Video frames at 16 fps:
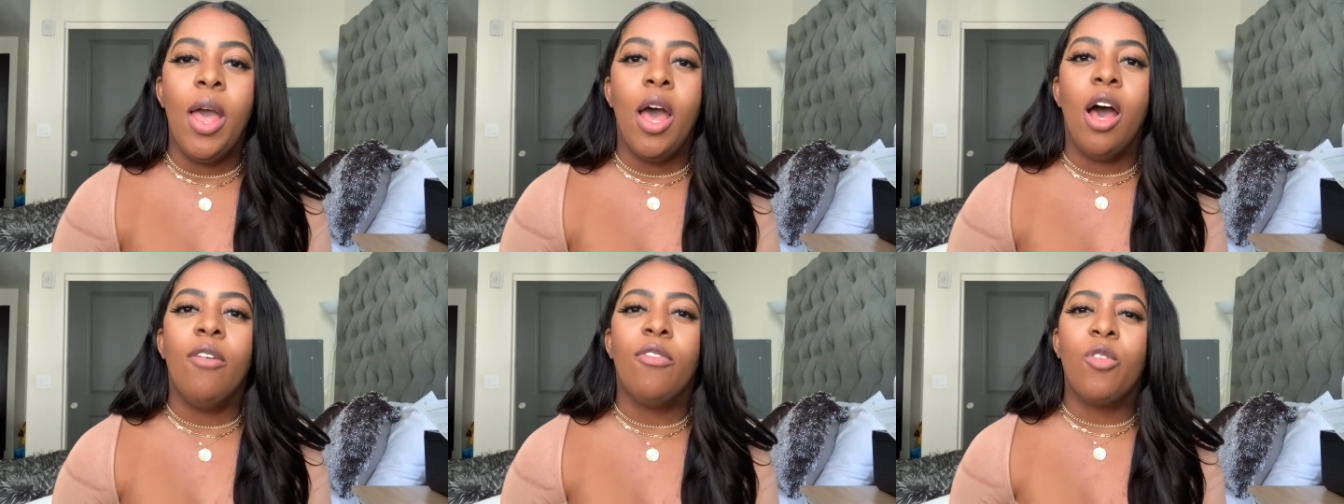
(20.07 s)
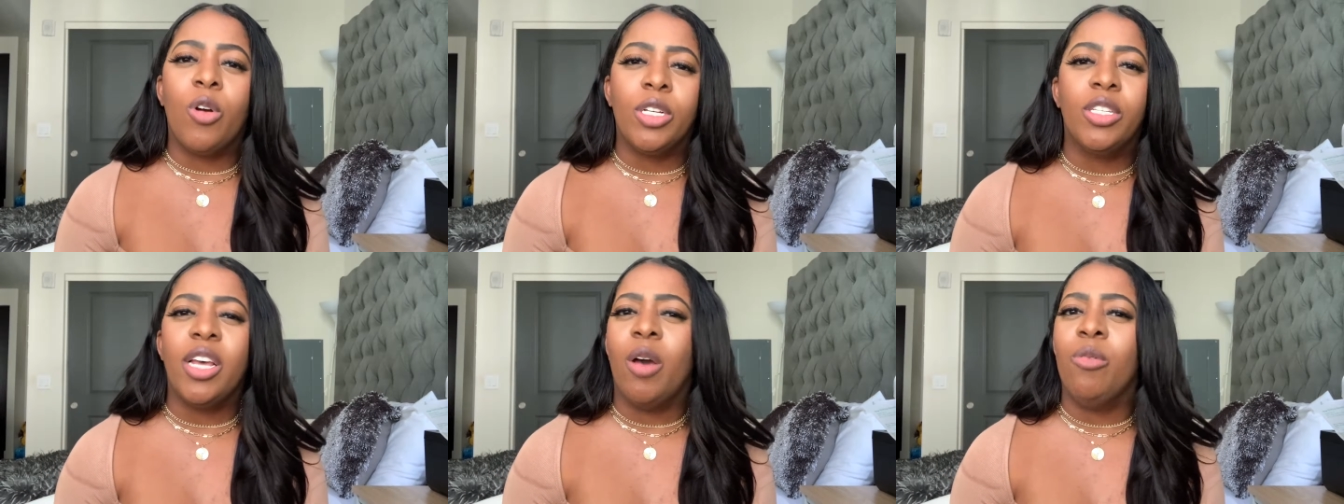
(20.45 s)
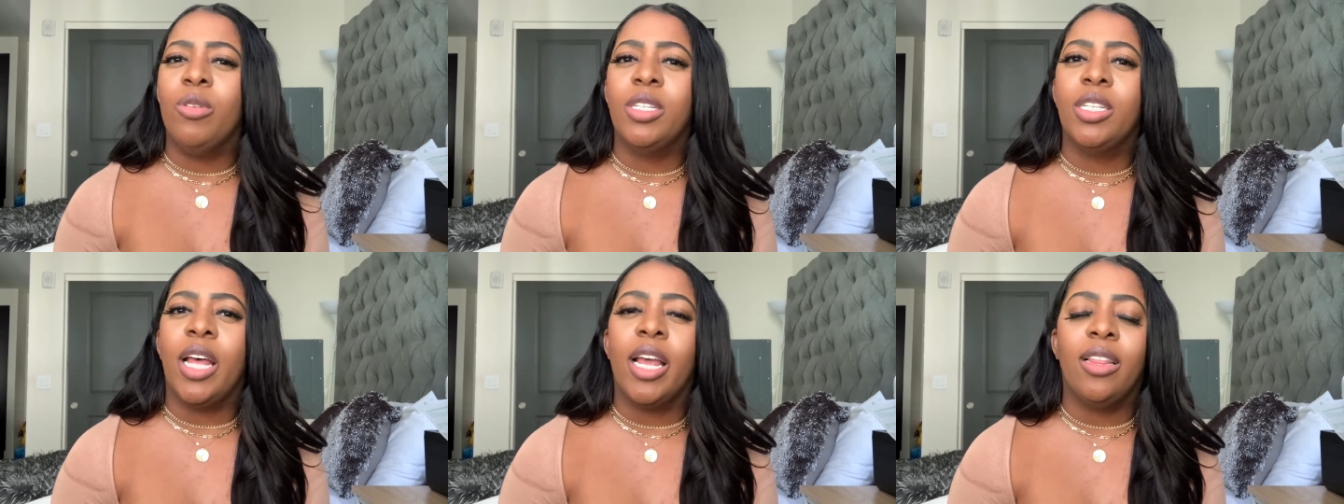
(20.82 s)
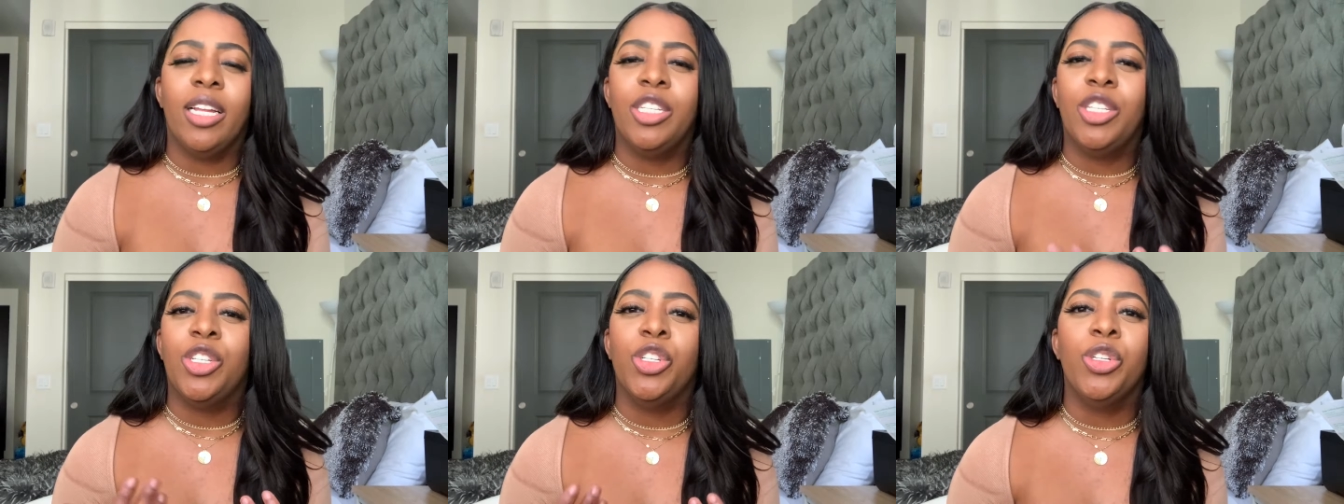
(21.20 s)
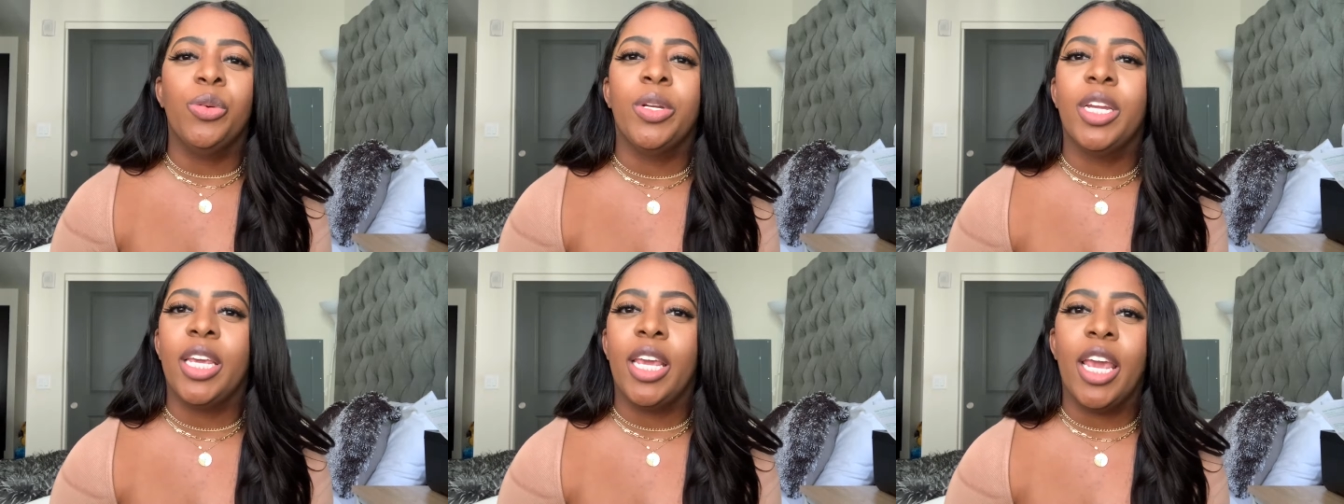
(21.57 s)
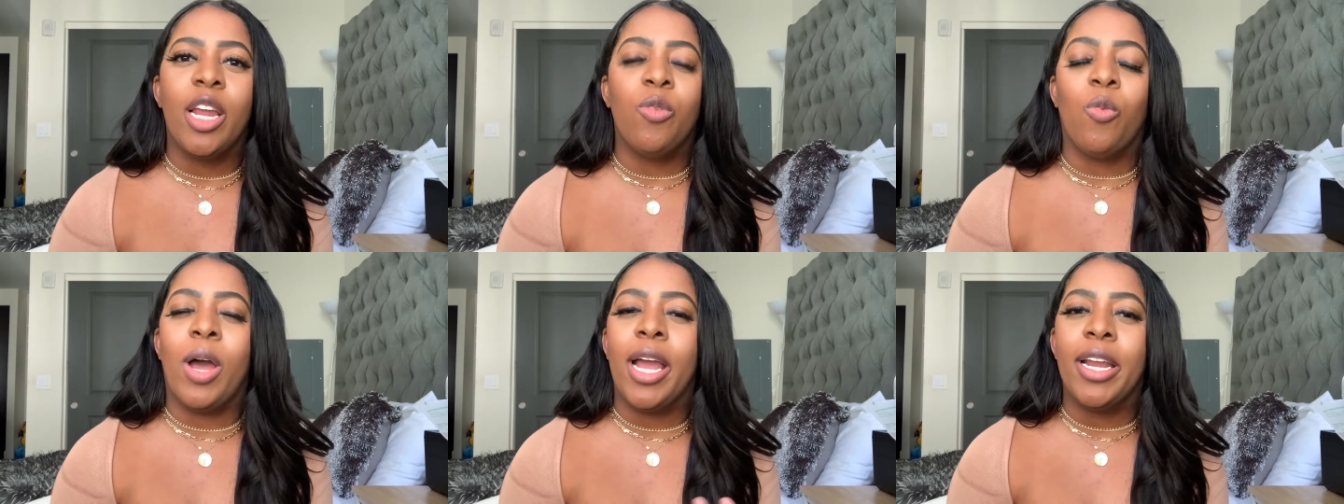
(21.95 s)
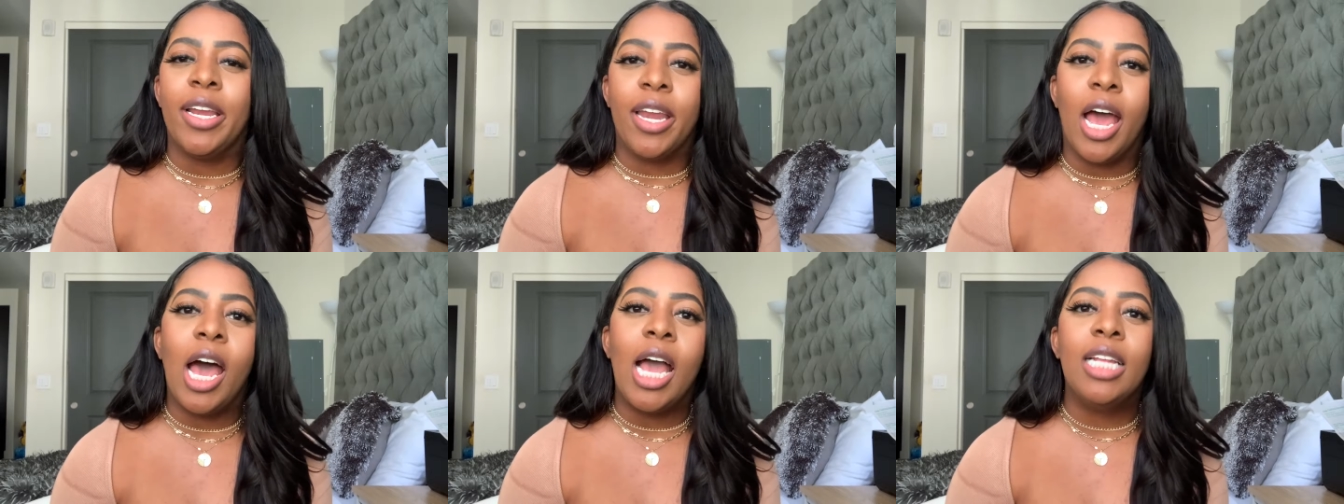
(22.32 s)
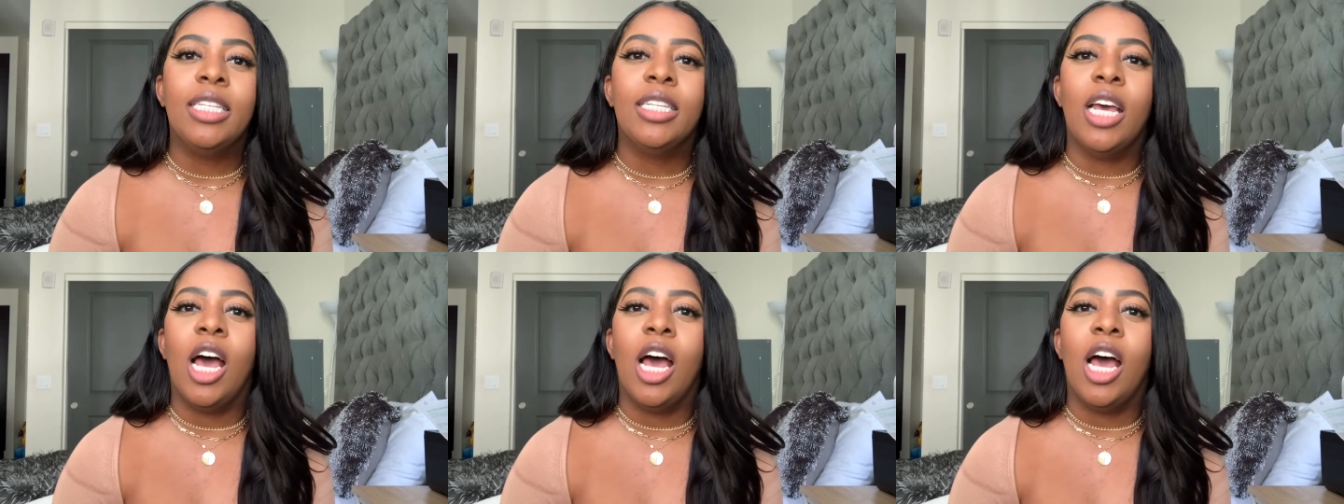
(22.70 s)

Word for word: of course i was like let's do it again why not